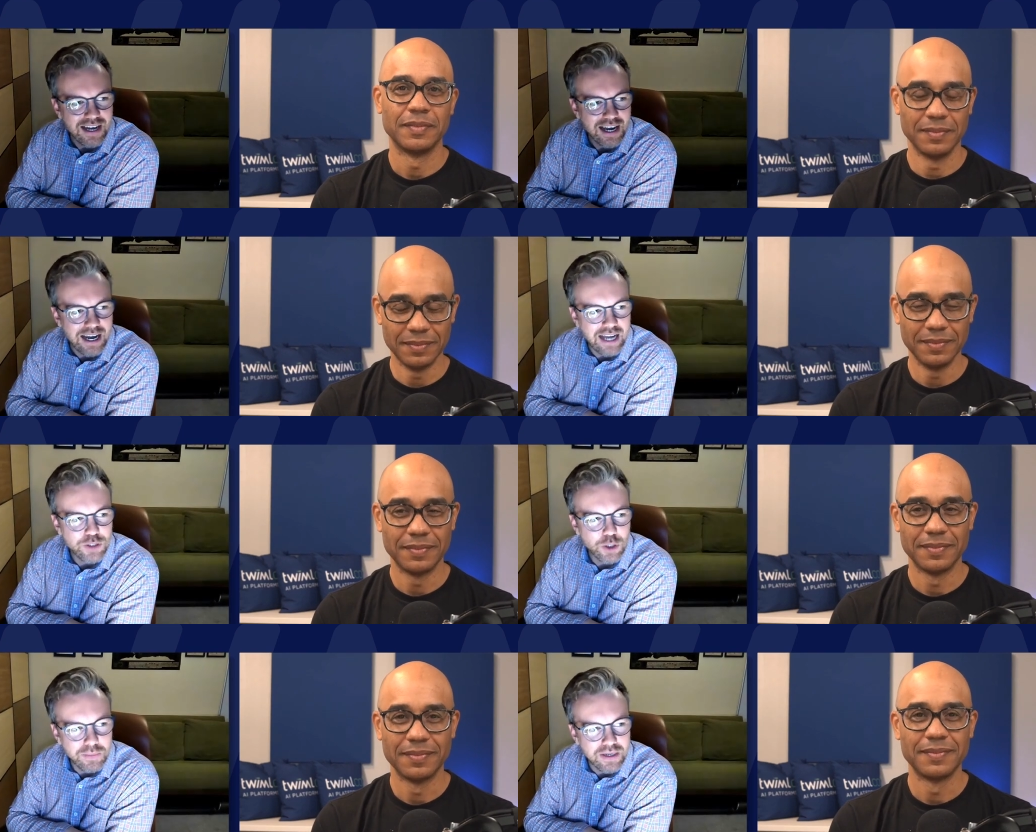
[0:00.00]
Speaker 1: uh, mm-hmm. uh, it
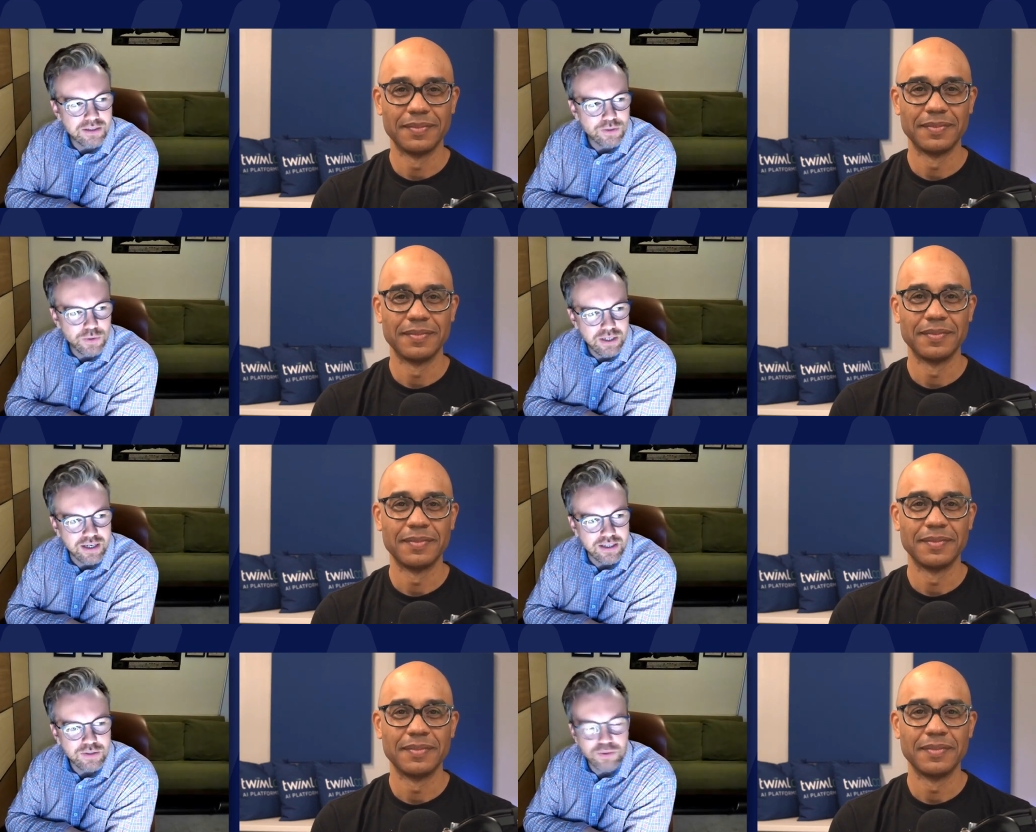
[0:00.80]
took me two
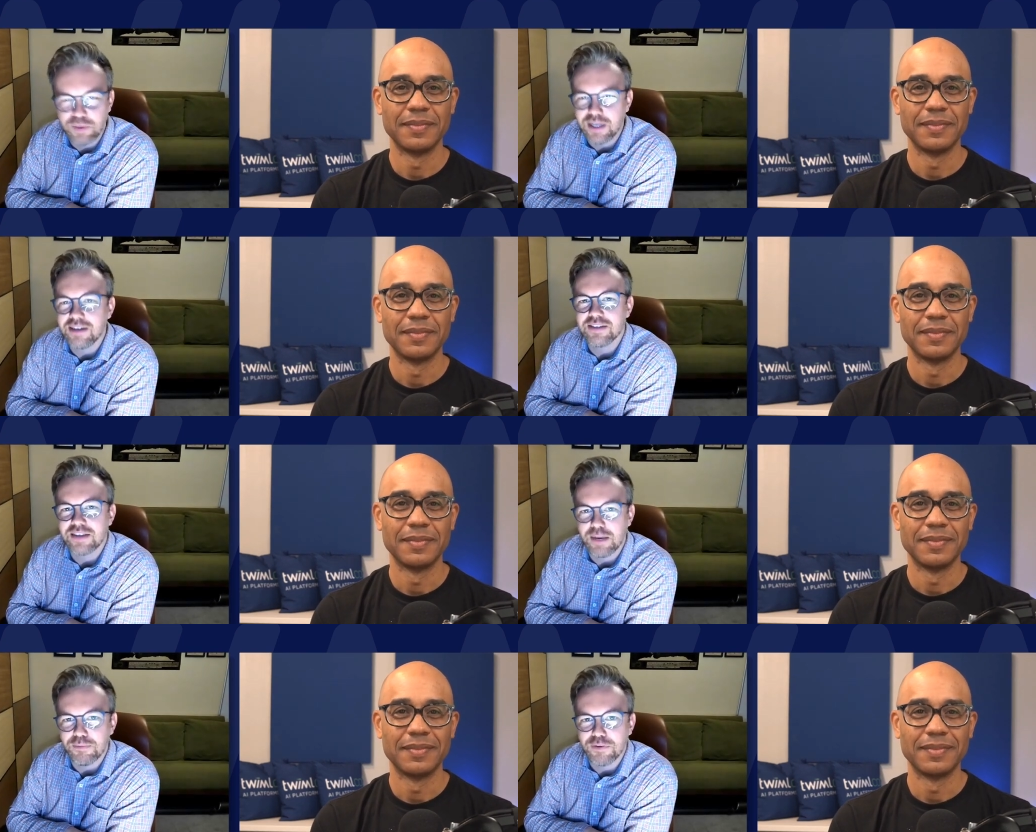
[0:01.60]
years to win in this
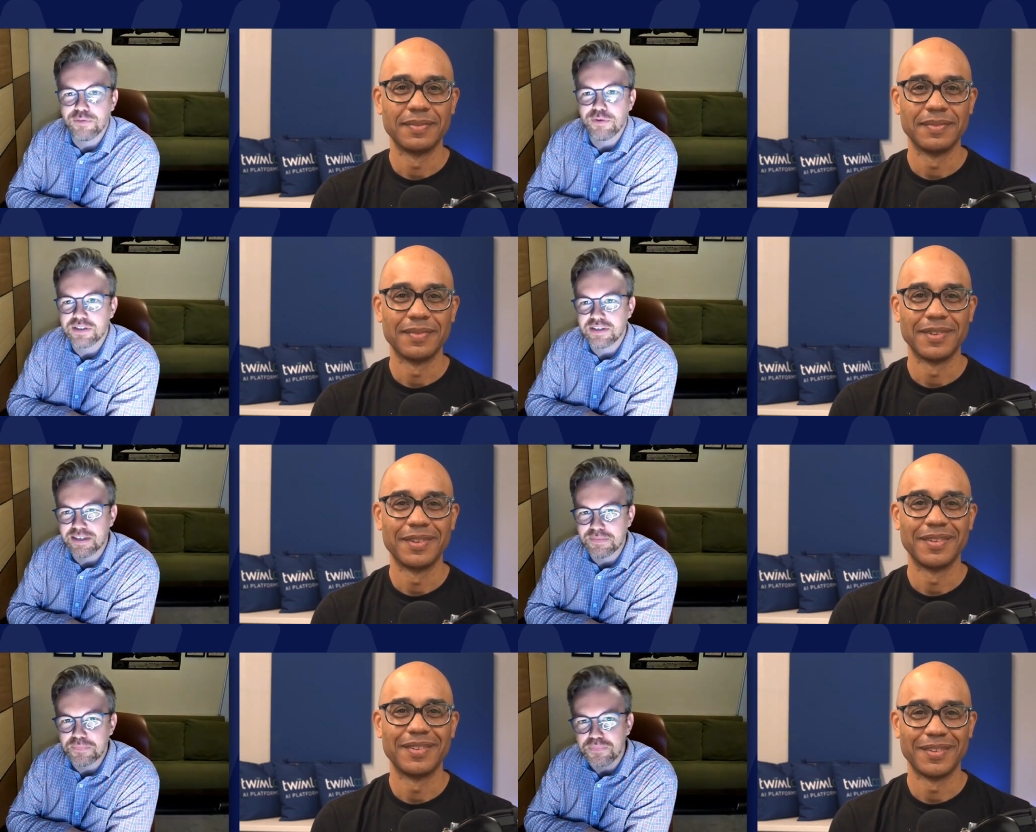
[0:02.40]
game for the first
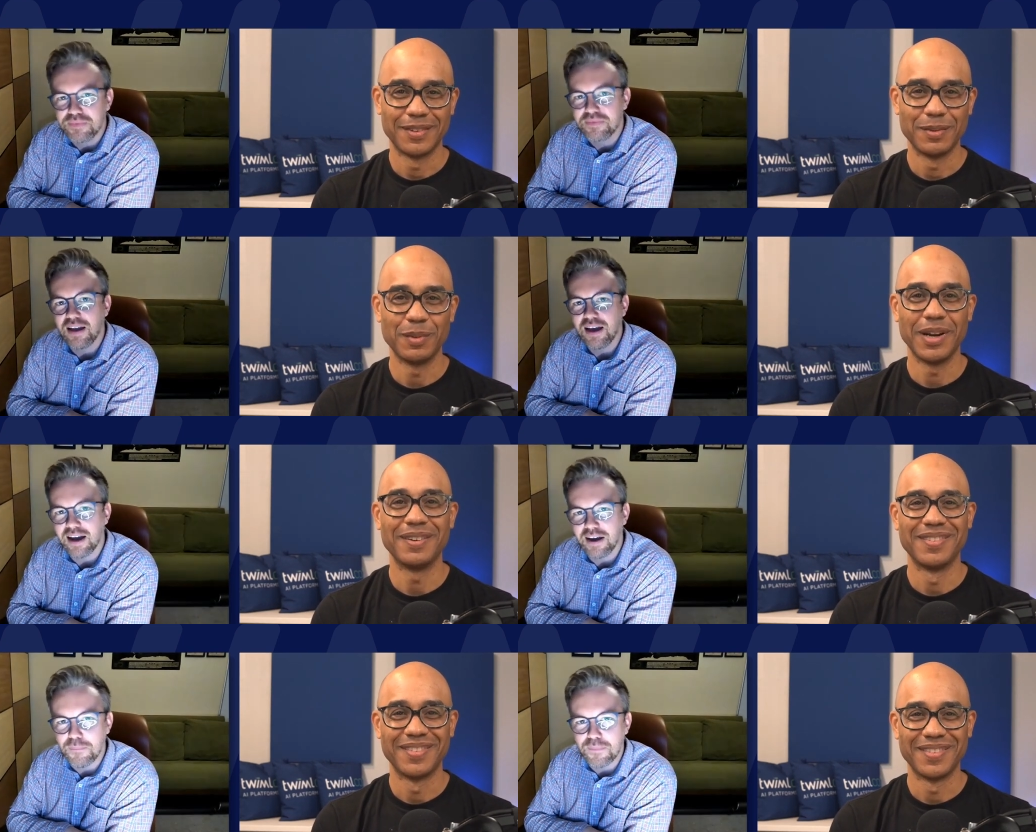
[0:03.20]
time.
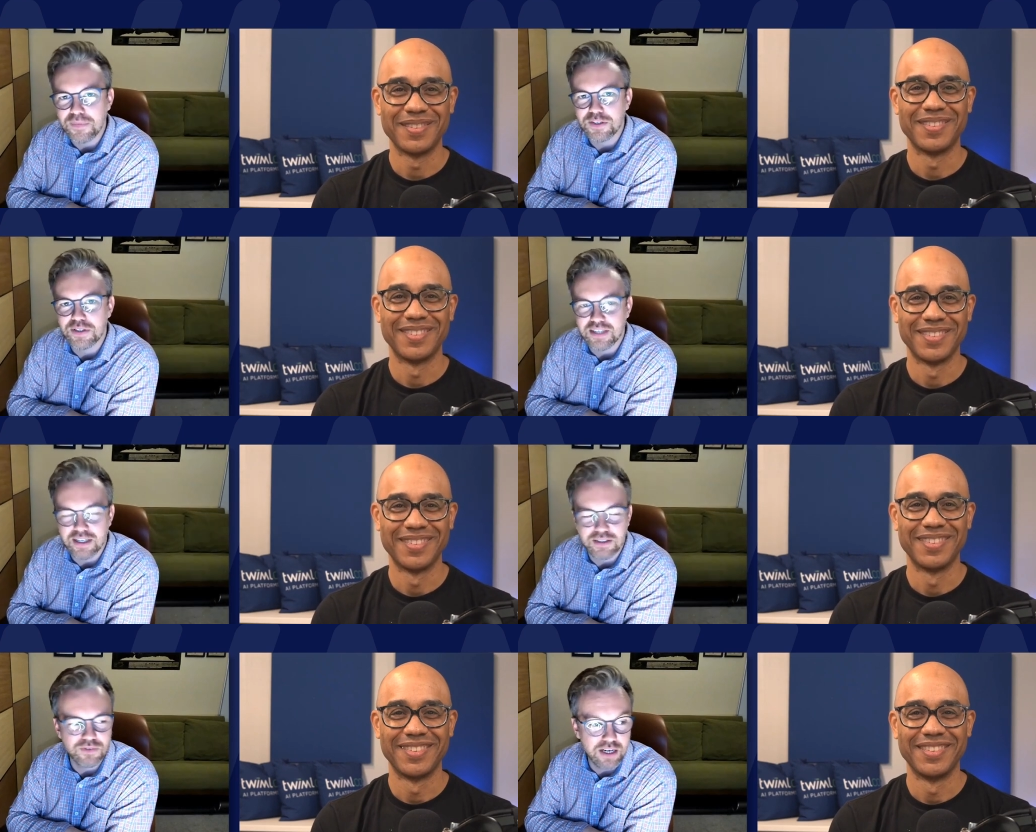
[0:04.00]
Wow. Um, so it's,
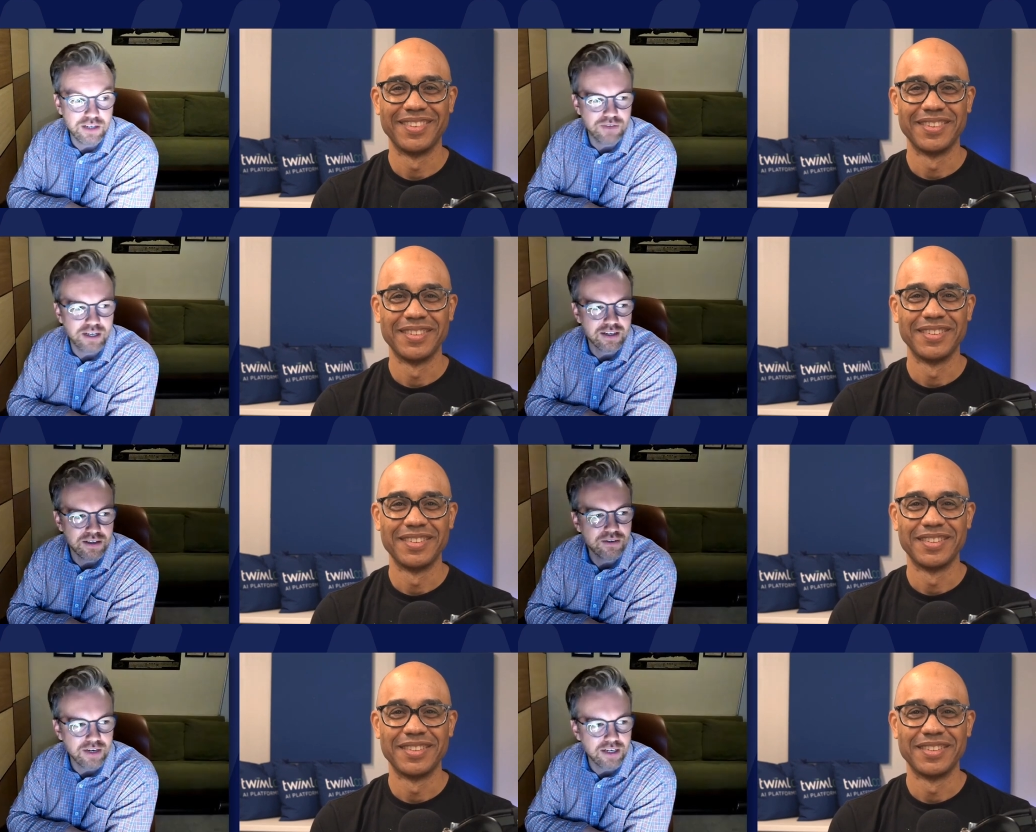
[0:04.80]
it's, it is really,
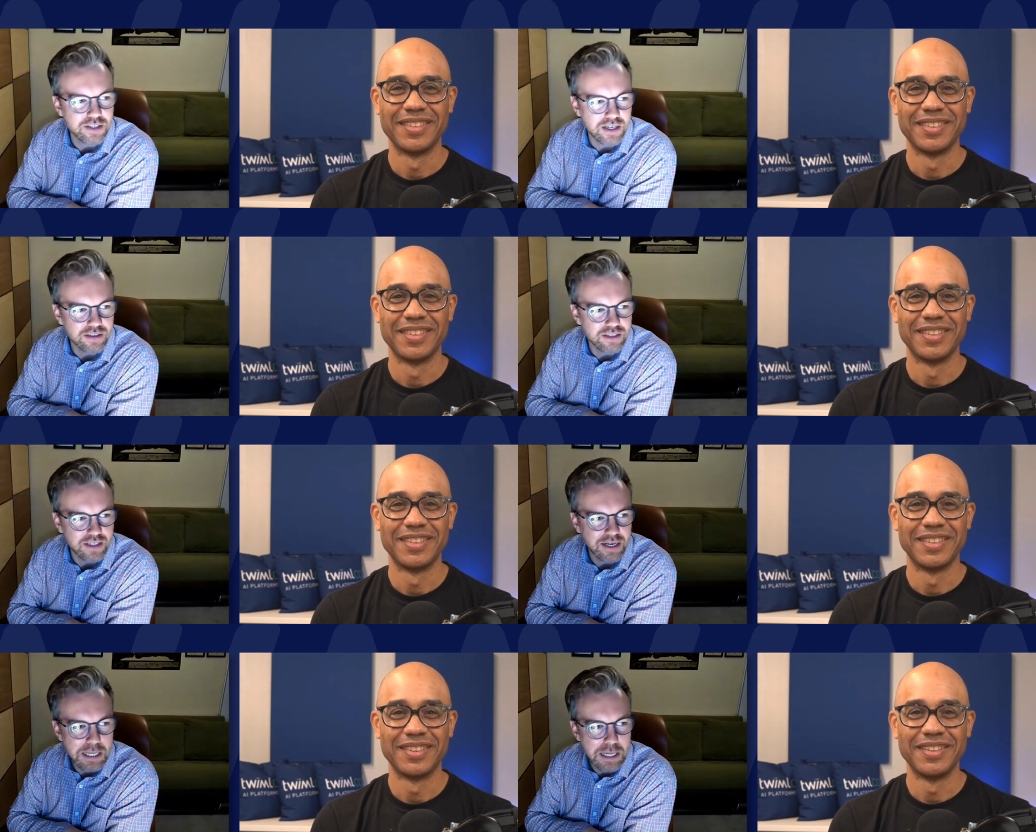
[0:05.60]
really
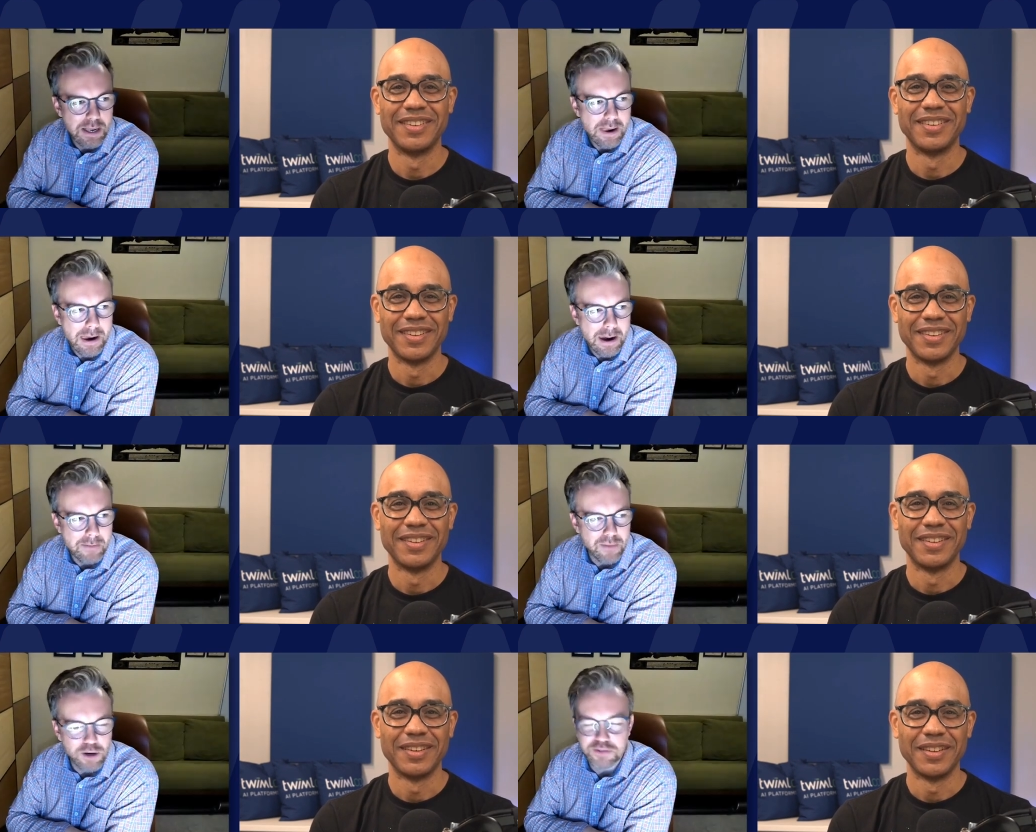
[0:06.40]
challenging,
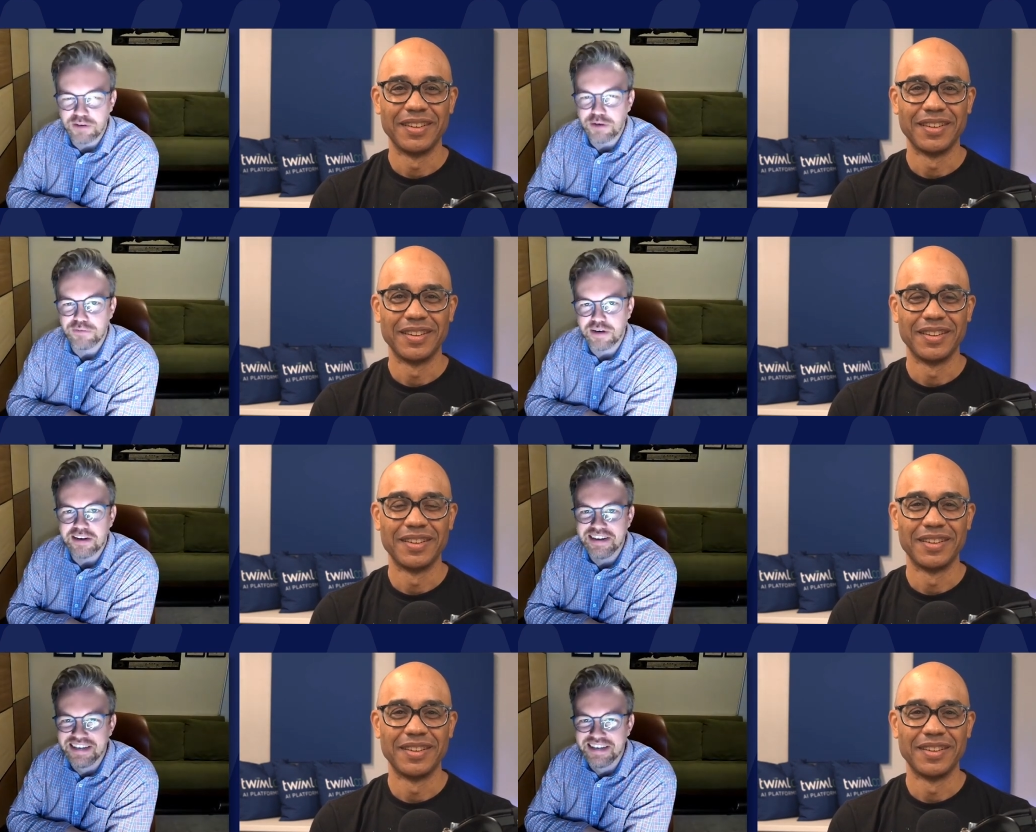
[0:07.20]
um, but also very funny.